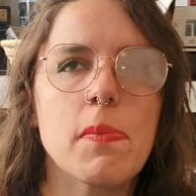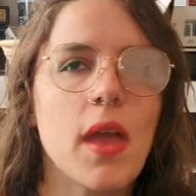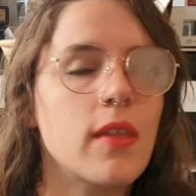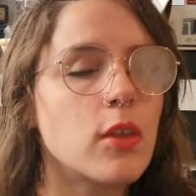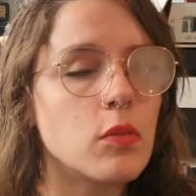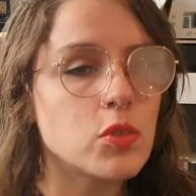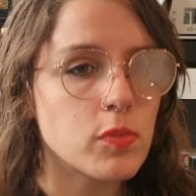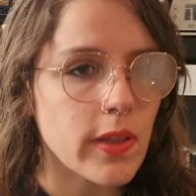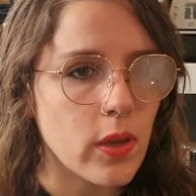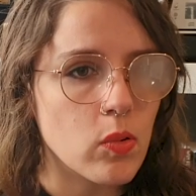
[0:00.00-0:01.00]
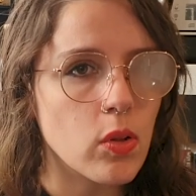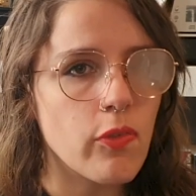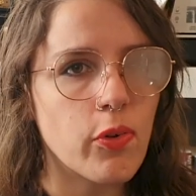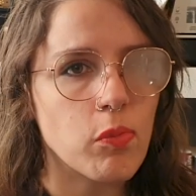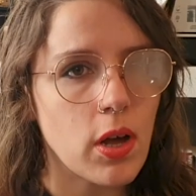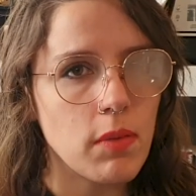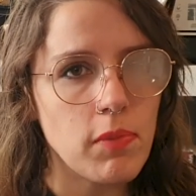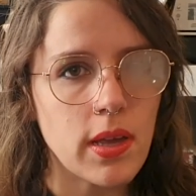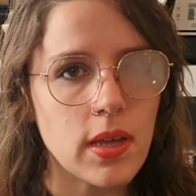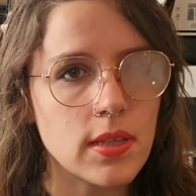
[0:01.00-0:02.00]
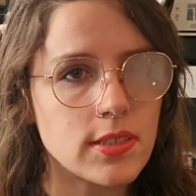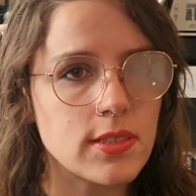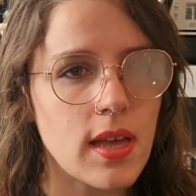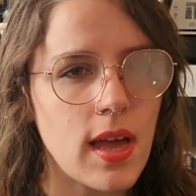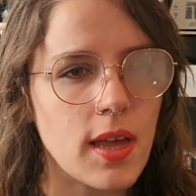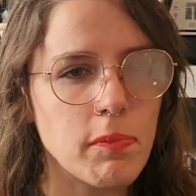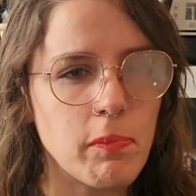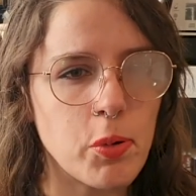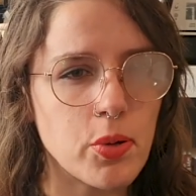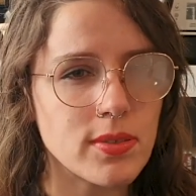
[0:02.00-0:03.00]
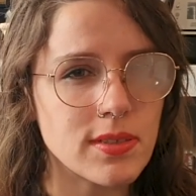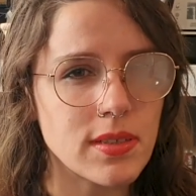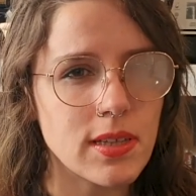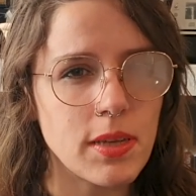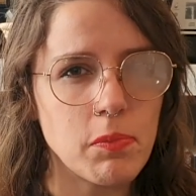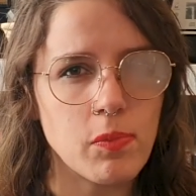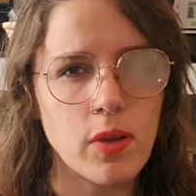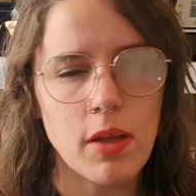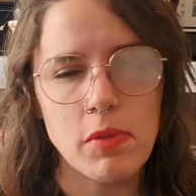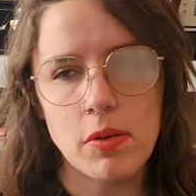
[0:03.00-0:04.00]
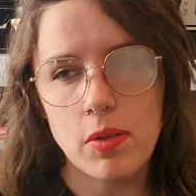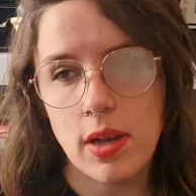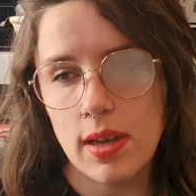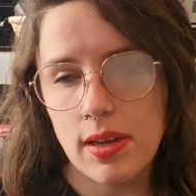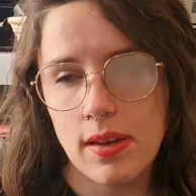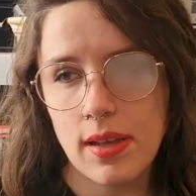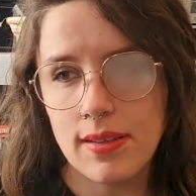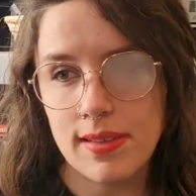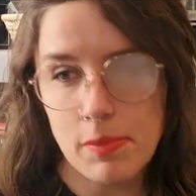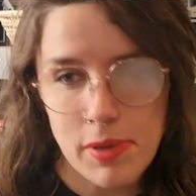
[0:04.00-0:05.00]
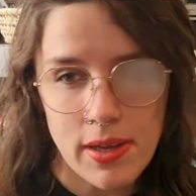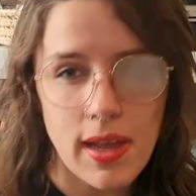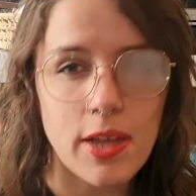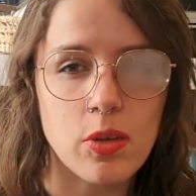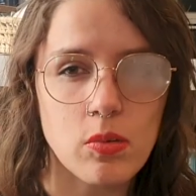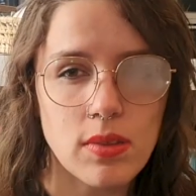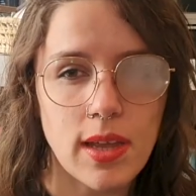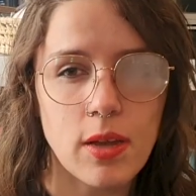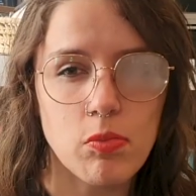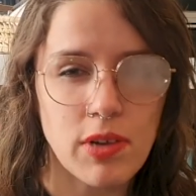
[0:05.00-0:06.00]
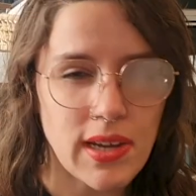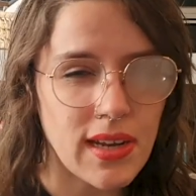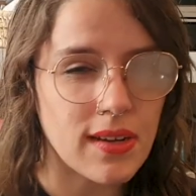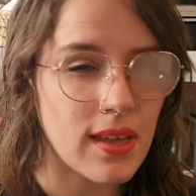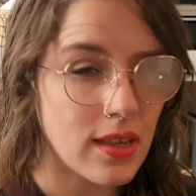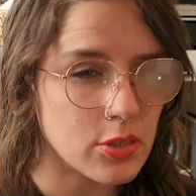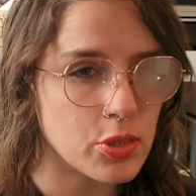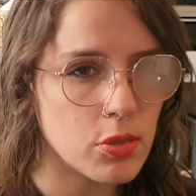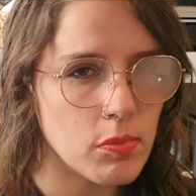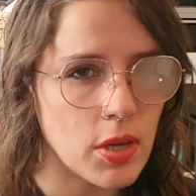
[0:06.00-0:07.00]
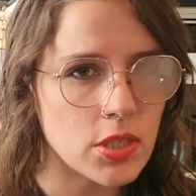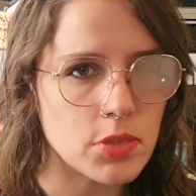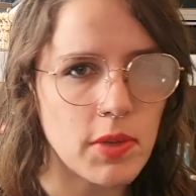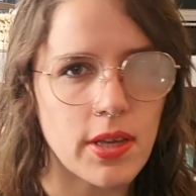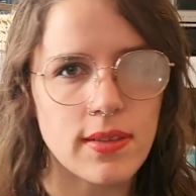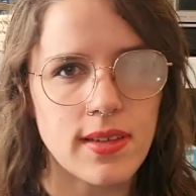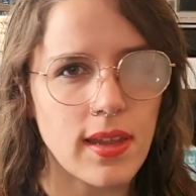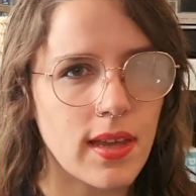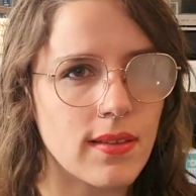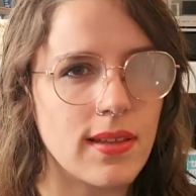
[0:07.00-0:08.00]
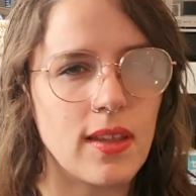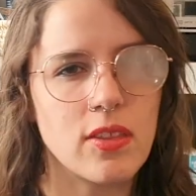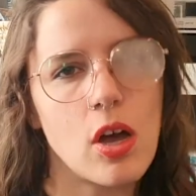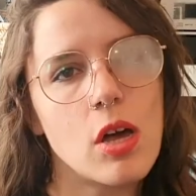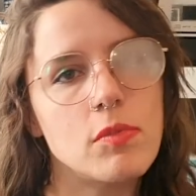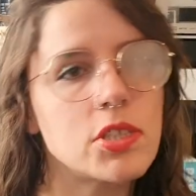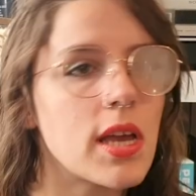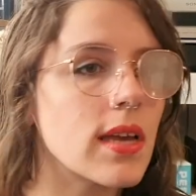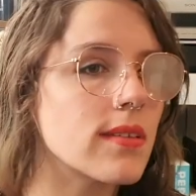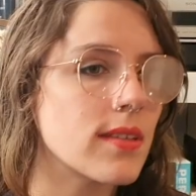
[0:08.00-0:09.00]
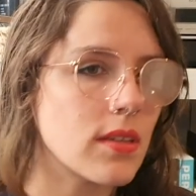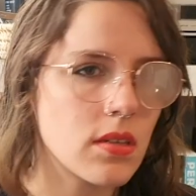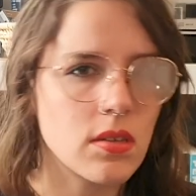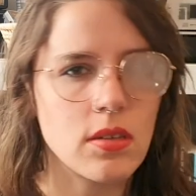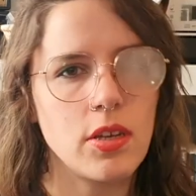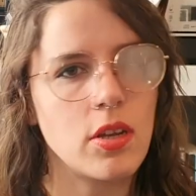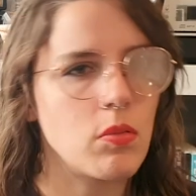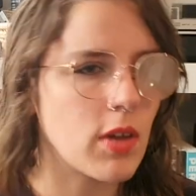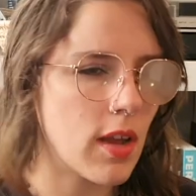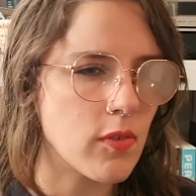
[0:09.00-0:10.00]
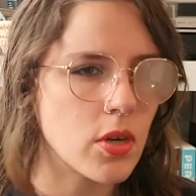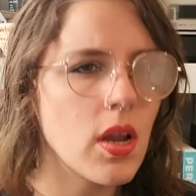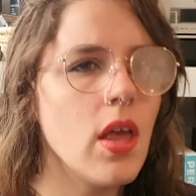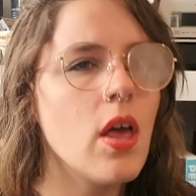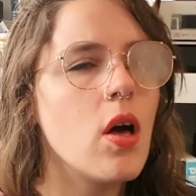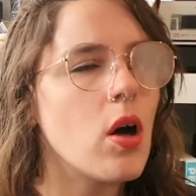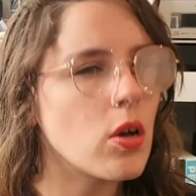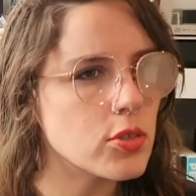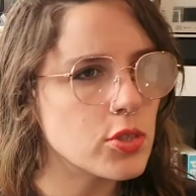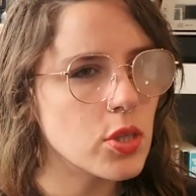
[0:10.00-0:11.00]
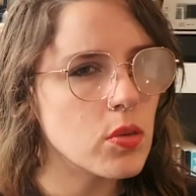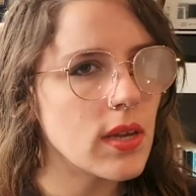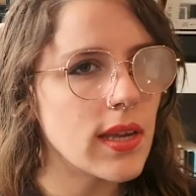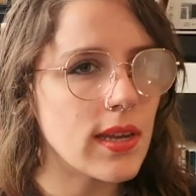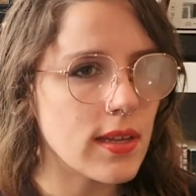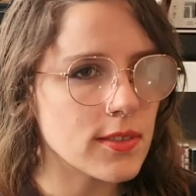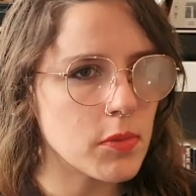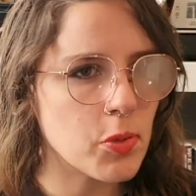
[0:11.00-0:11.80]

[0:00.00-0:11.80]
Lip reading: I thought it was really cool for one because I personally, when I'm in an exhibit, I don't like reading text too much because I like seeing the objects and, you know, whatever. Also, it is a